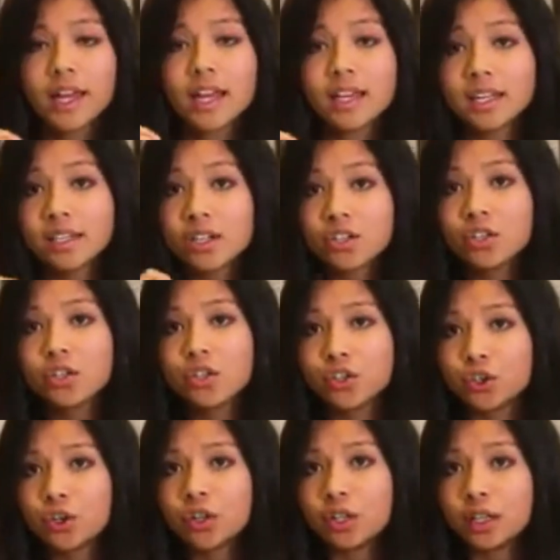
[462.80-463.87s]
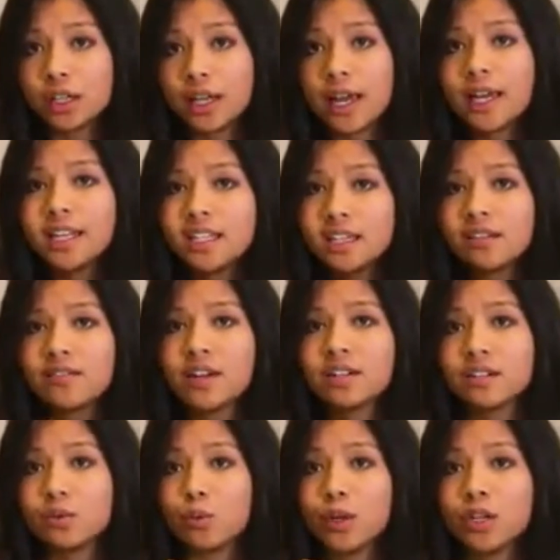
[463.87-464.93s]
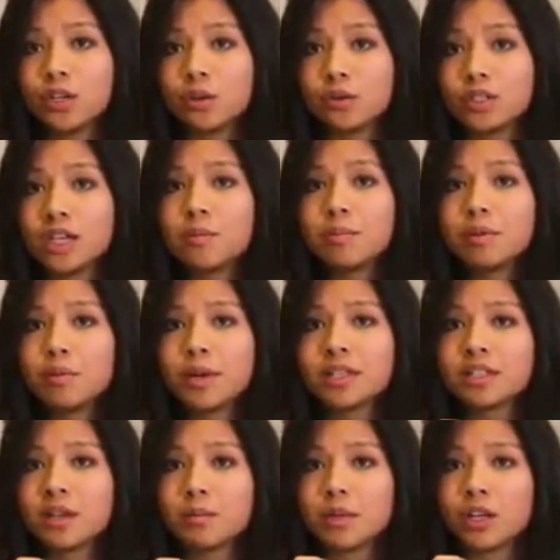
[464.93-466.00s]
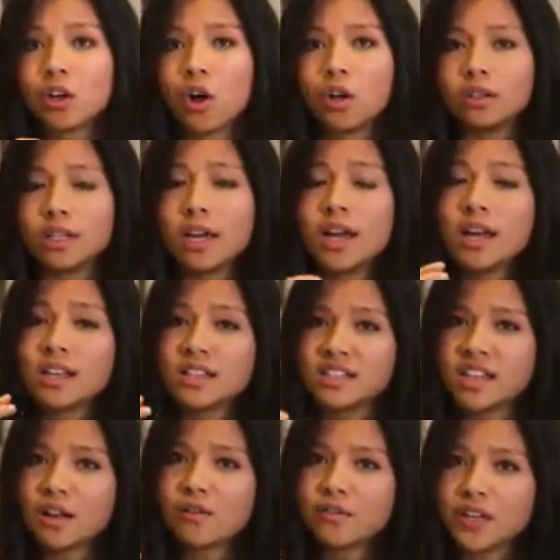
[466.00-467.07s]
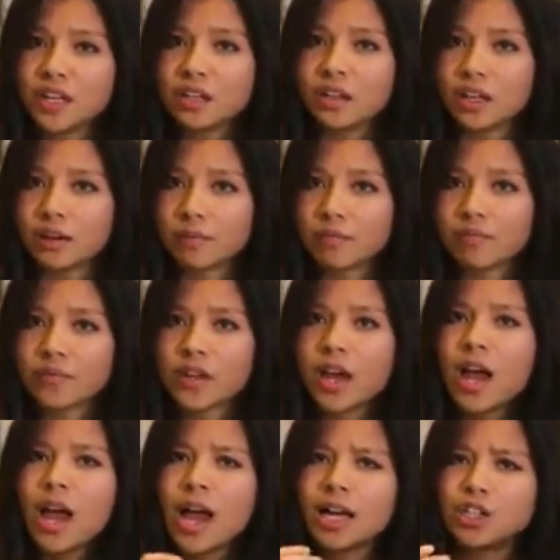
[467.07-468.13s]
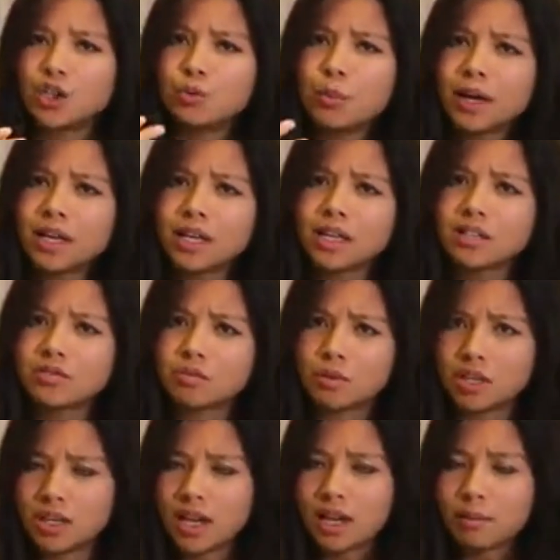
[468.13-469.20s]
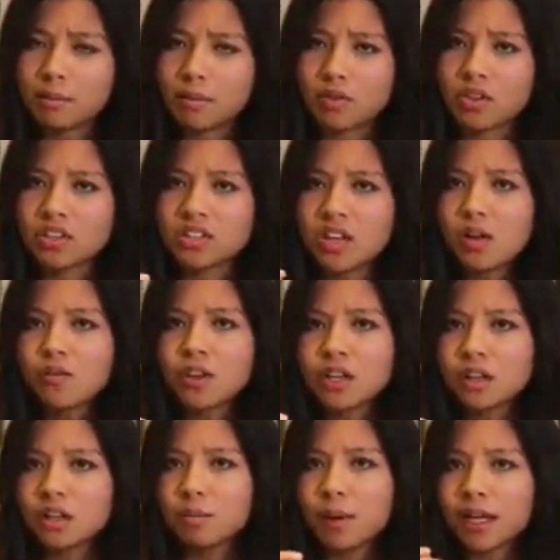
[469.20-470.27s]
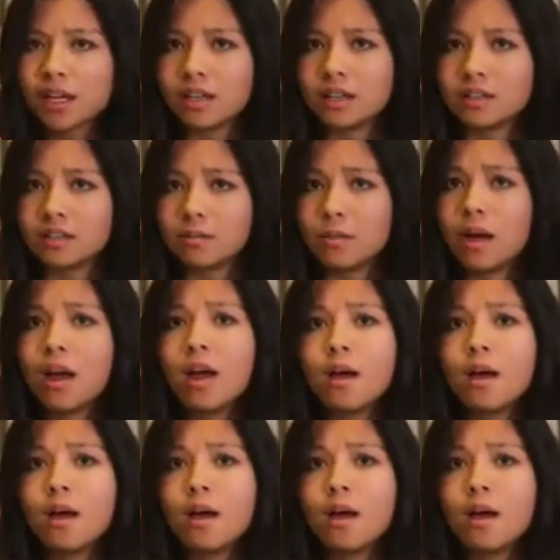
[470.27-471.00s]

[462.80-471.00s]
In addition to journaling, NTFS in Windows implements something called self-healing. As you might guess from the name, the self-healing mechanism